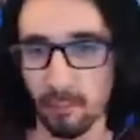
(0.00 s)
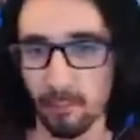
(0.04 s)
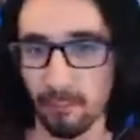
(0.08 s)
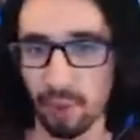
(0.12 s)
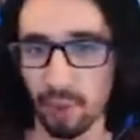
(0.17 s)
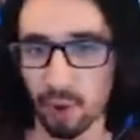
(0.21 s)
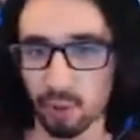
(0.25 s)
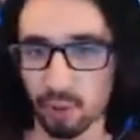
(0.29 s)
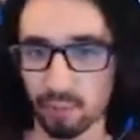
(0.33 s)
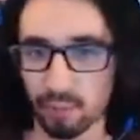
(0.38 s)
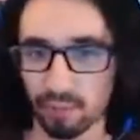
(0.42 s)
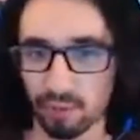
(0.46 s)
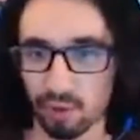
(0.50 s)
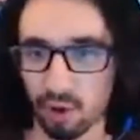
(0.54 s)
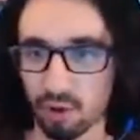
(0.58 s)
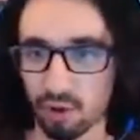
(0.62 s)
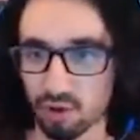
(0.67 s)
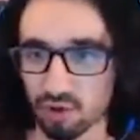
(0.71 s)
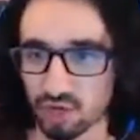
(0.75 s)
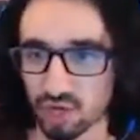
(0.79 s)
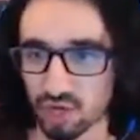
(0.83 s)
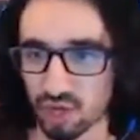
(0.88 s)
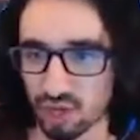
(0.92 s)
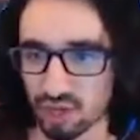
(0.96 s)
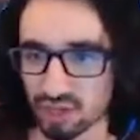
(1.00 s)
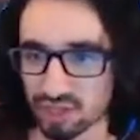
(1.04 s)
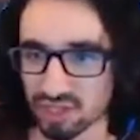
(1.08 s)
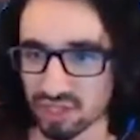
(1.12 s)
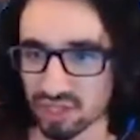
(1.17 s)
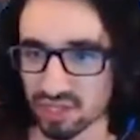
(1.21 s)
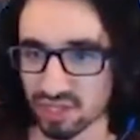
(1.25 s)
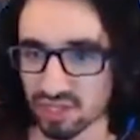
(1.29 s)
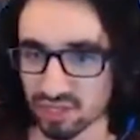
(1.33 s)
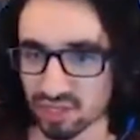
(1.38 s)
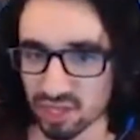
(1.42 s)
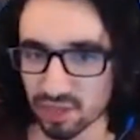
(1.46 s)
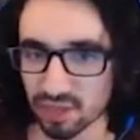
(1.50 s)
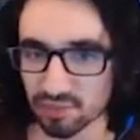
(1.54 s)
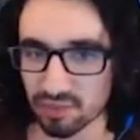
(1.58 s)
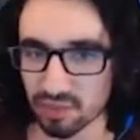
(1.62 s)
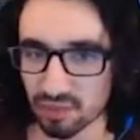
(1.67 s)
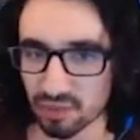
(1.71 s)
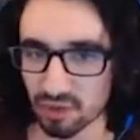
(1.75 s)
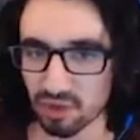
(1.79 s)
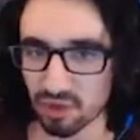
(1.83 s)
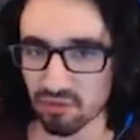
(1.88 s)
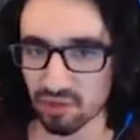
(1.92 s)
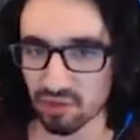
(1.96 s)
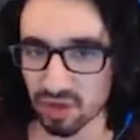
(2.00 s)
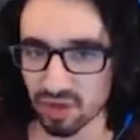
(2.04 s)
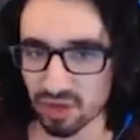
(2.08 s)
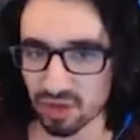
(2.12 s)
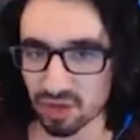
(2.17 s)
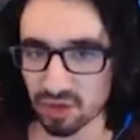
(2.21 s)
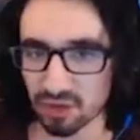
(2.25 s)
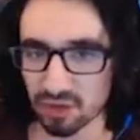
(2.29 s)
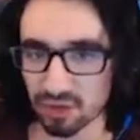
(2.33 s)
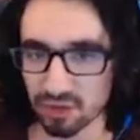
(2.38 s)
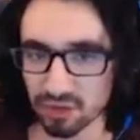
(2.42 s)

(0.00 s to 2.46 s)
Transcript: Boat Bro Johnson is up to over here.